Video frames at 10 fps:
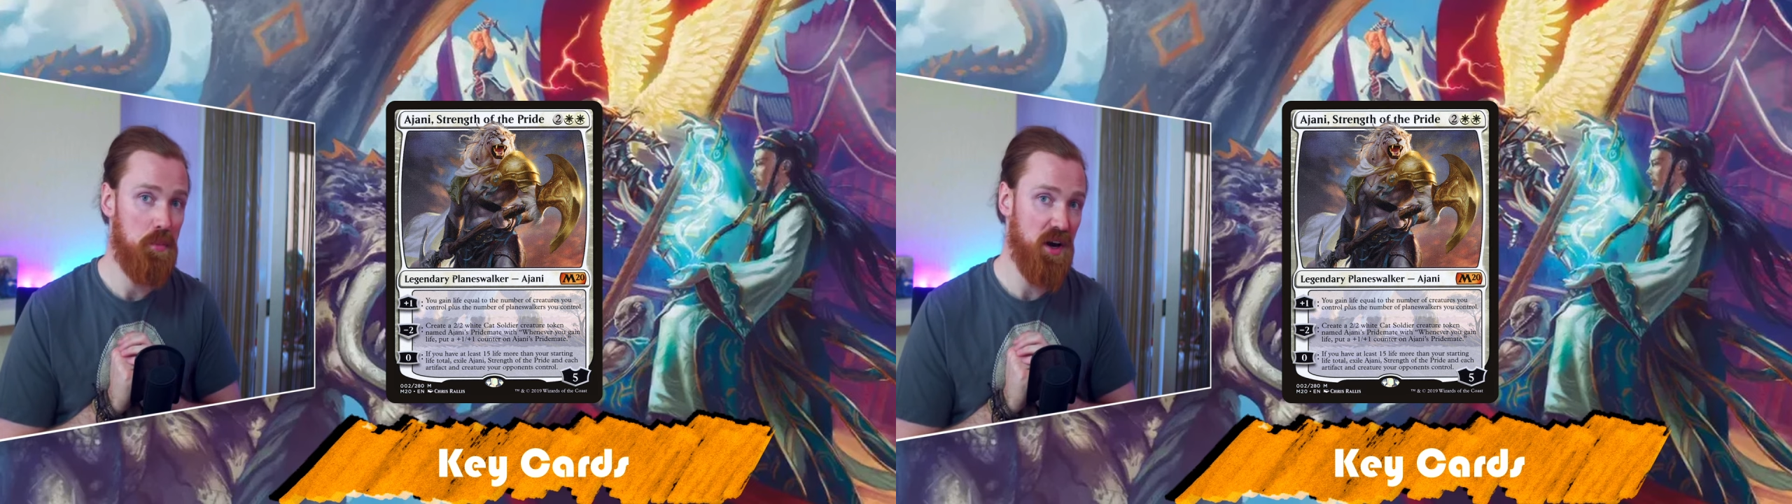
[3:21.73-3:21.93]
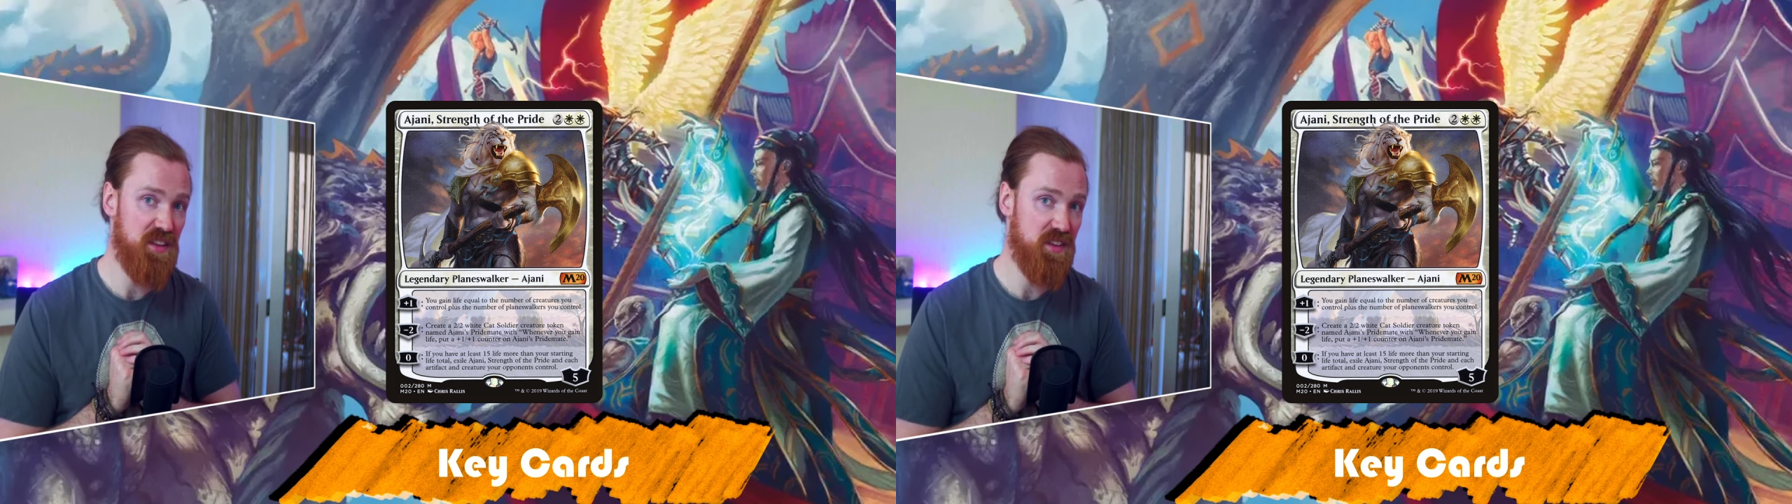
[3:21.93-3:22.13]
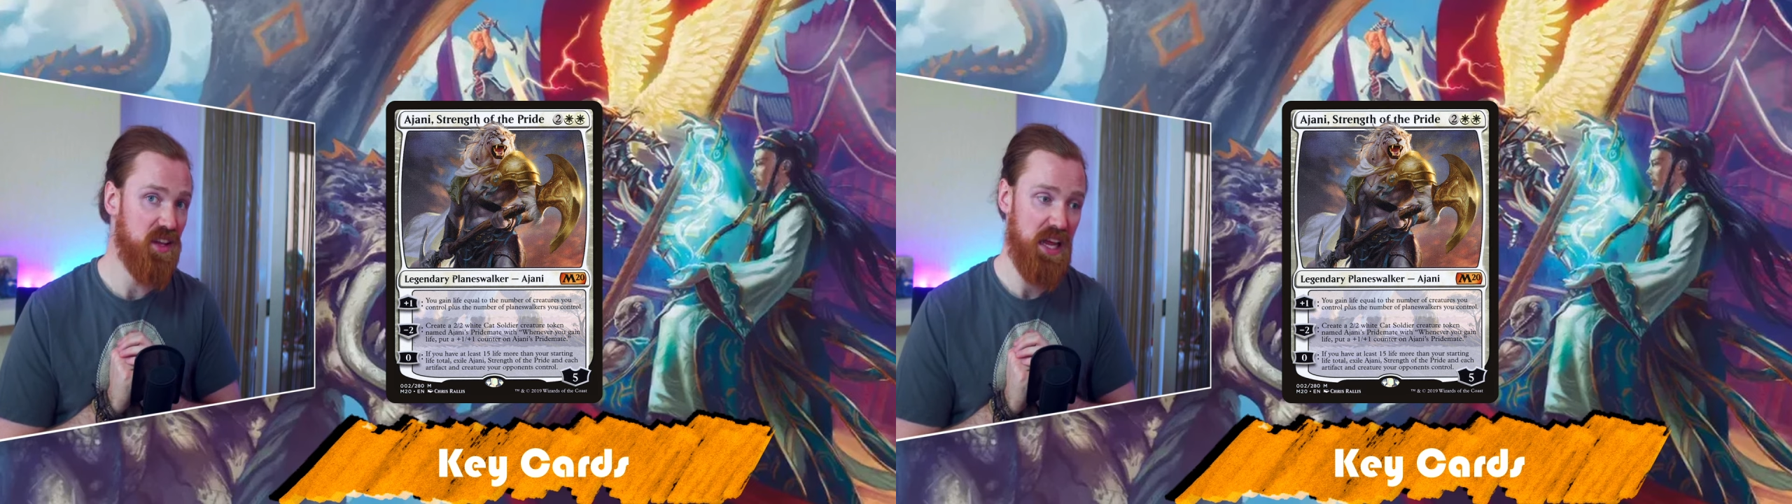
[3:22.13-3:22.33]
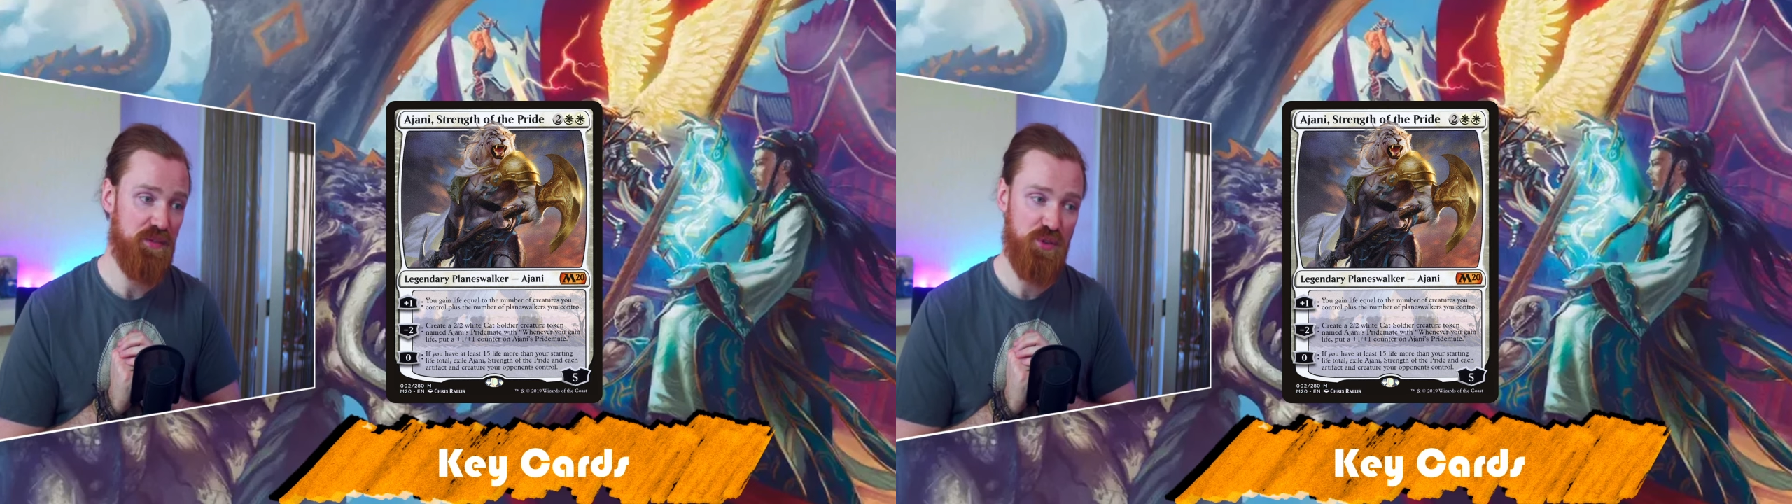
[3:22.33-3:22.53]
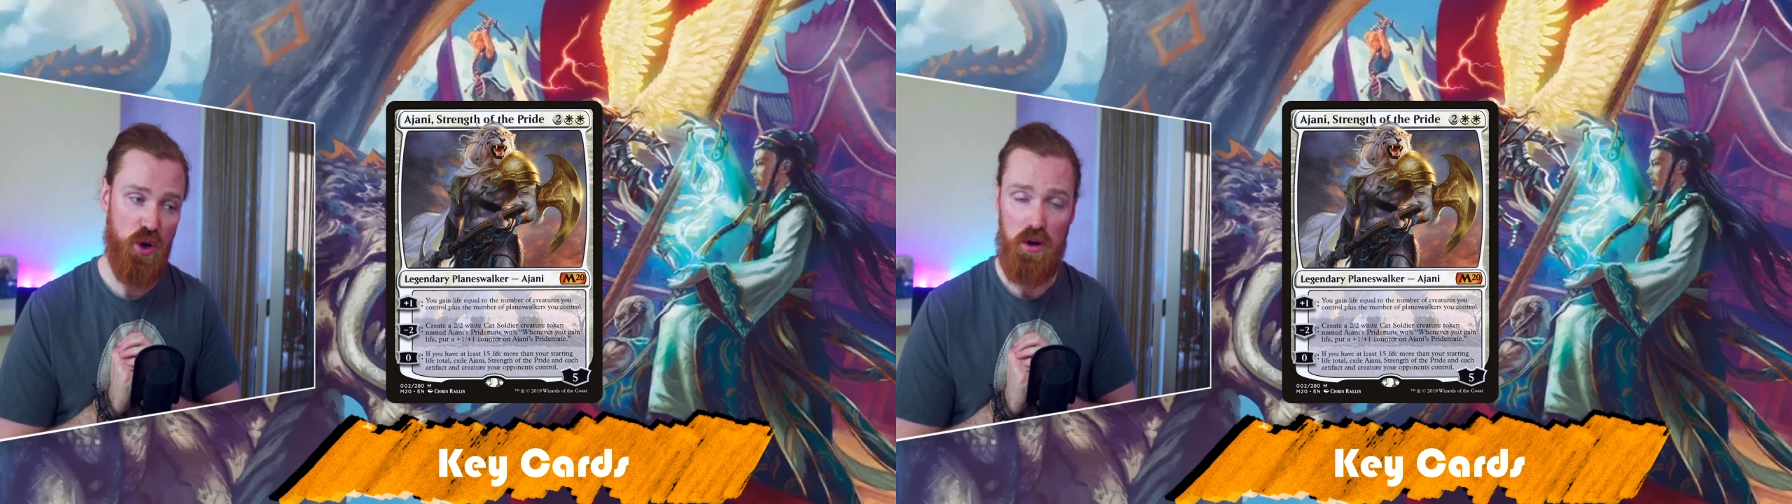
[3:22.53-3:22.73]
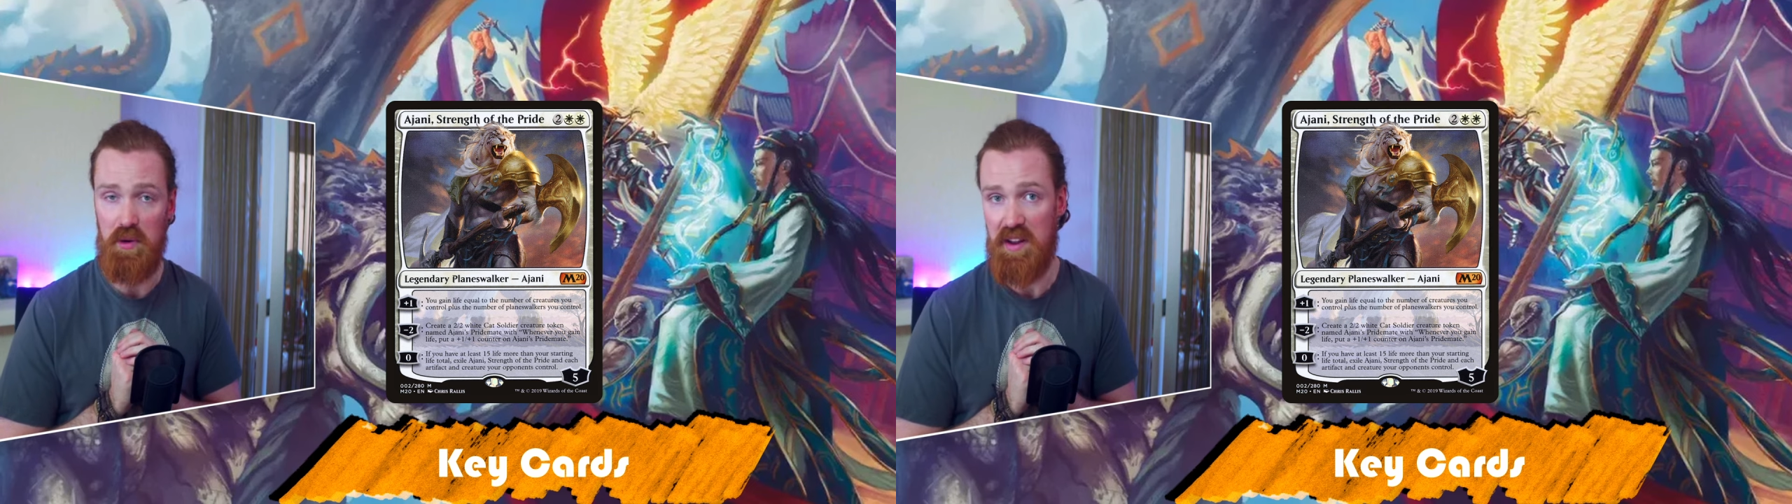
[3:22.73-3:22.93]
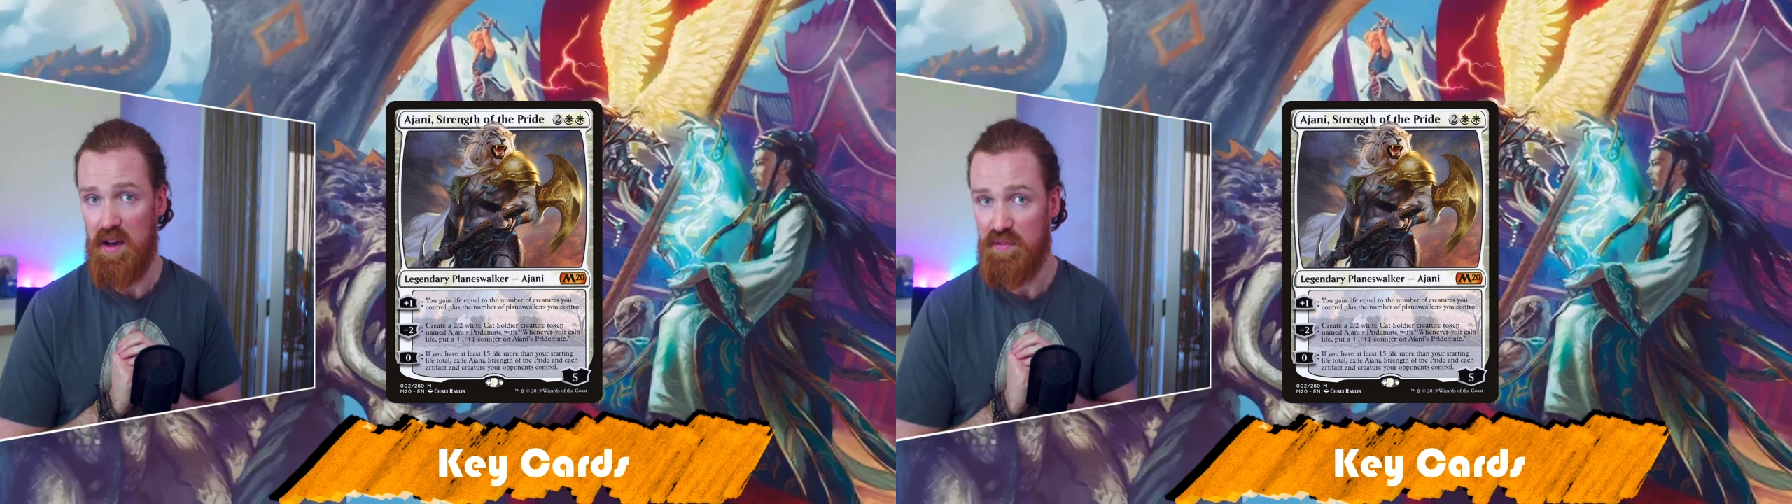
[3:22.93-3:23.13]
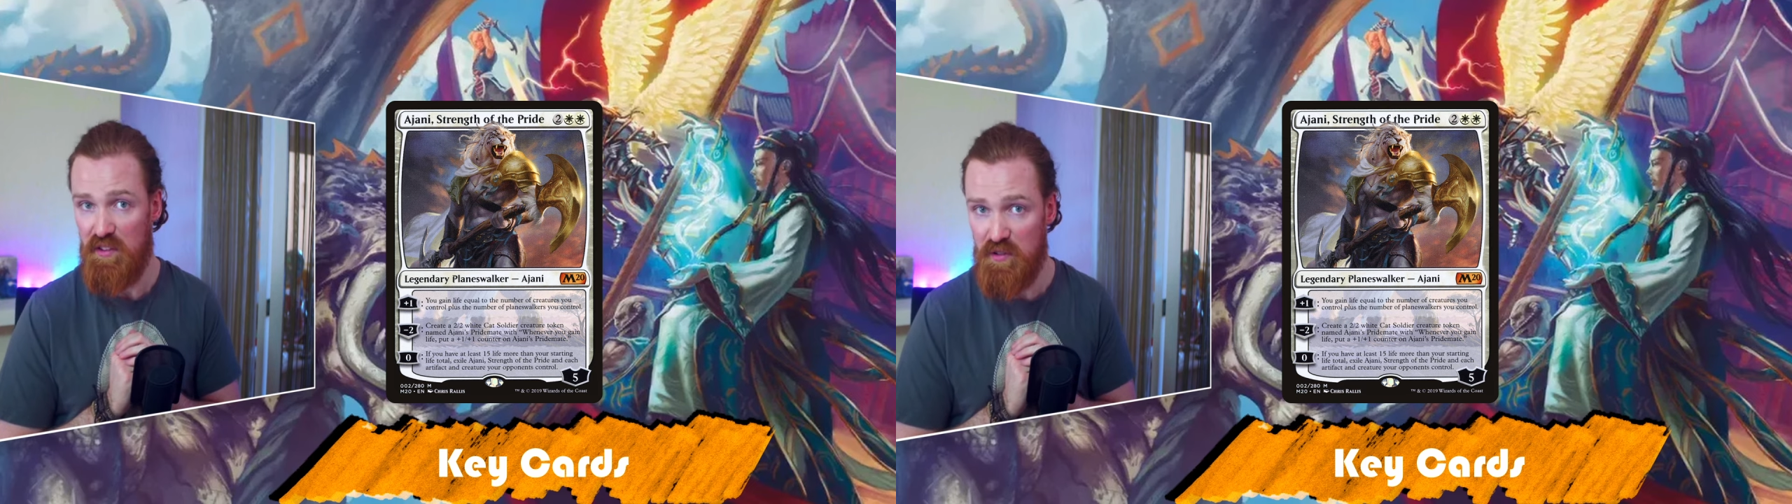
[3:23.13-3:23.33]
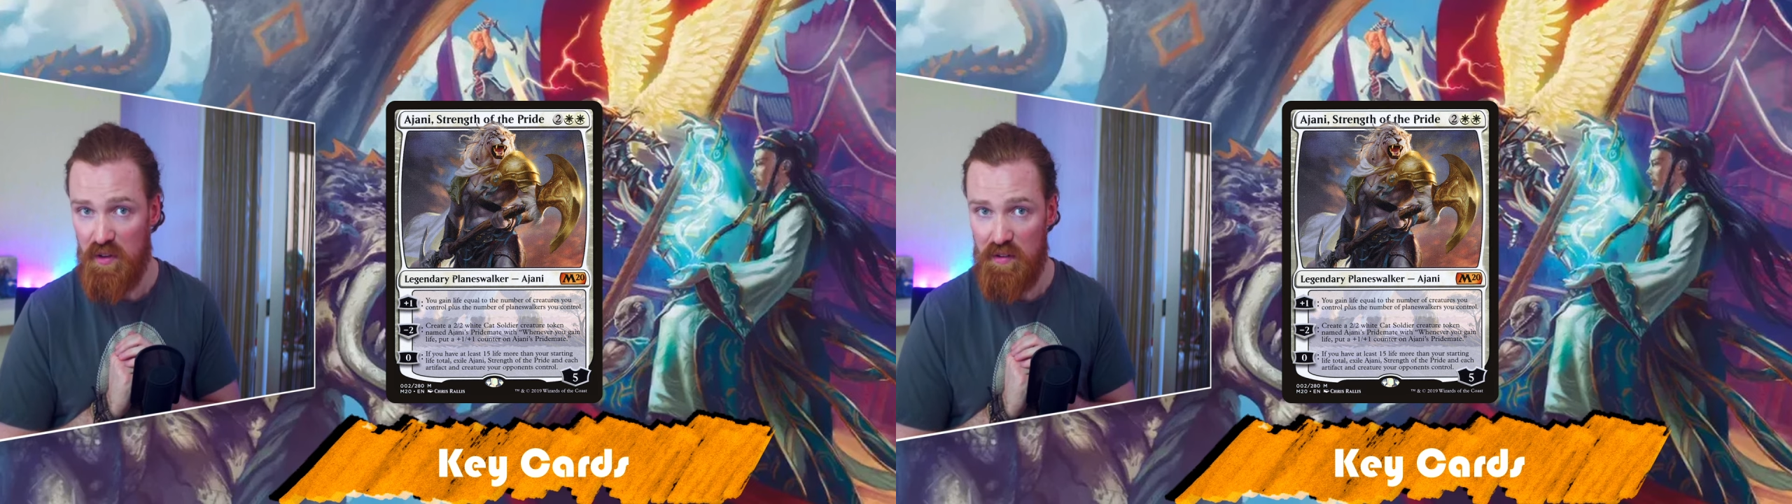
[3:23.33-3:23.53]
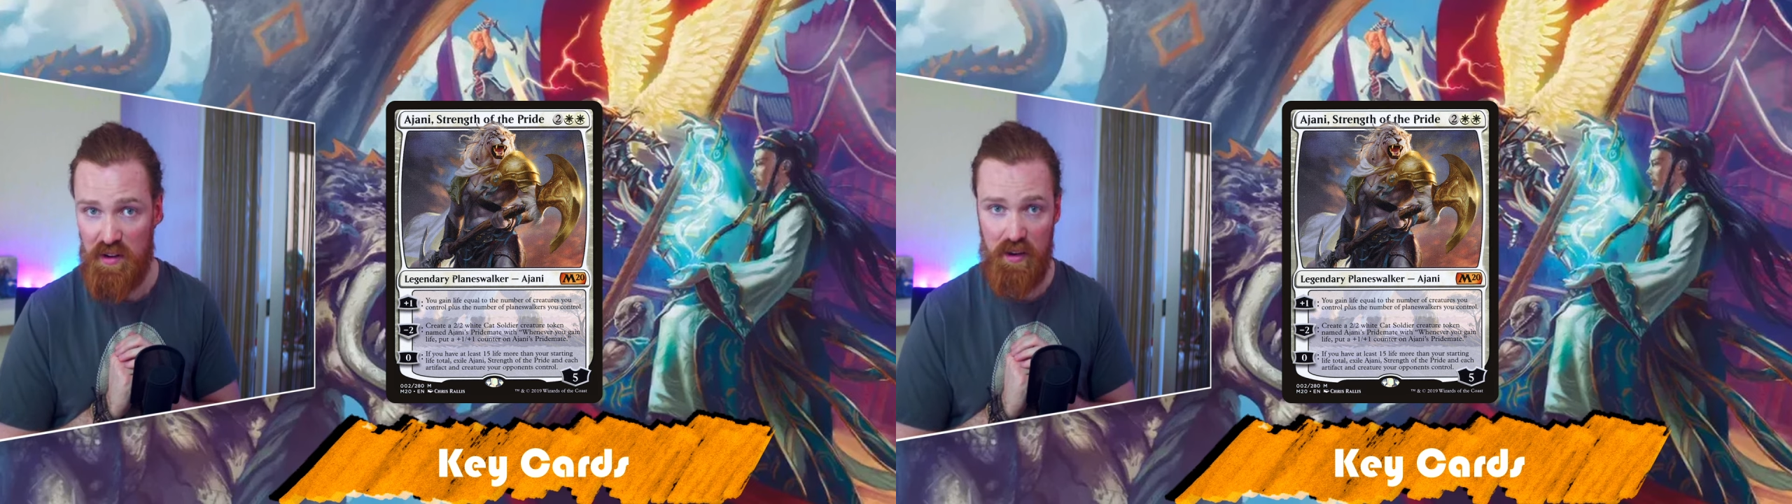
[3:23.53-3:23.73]
But if you already have
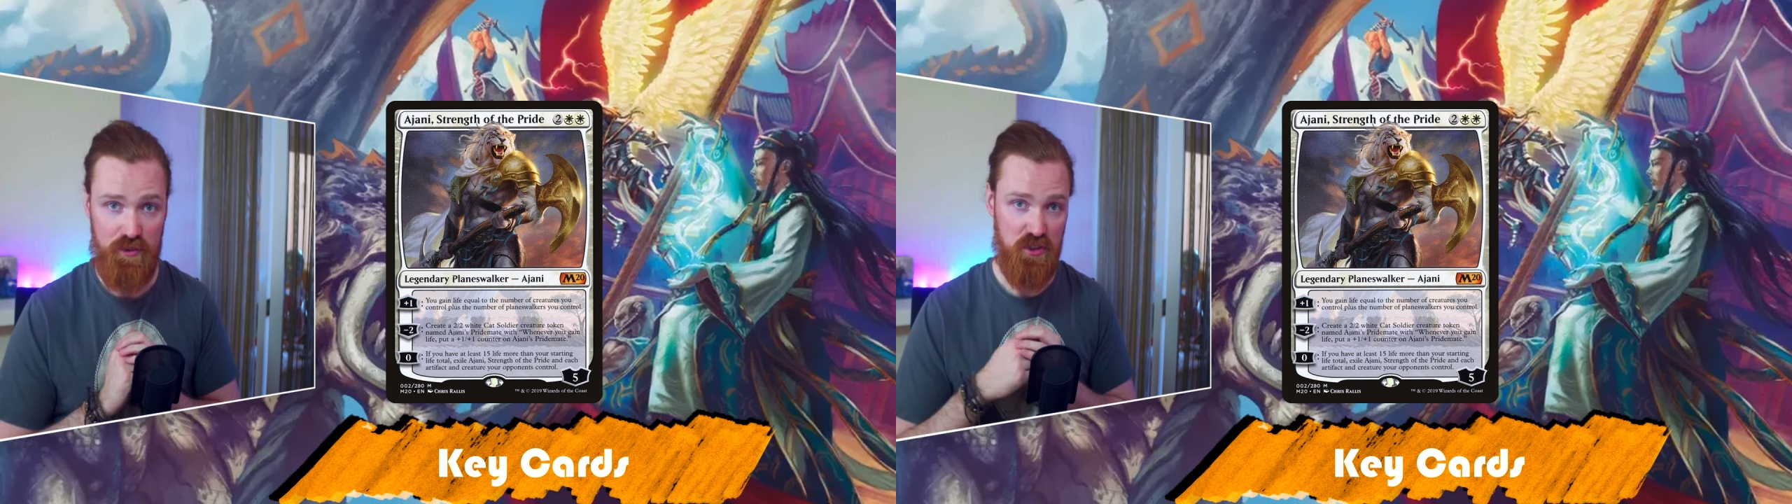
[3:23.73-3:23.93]
55 life,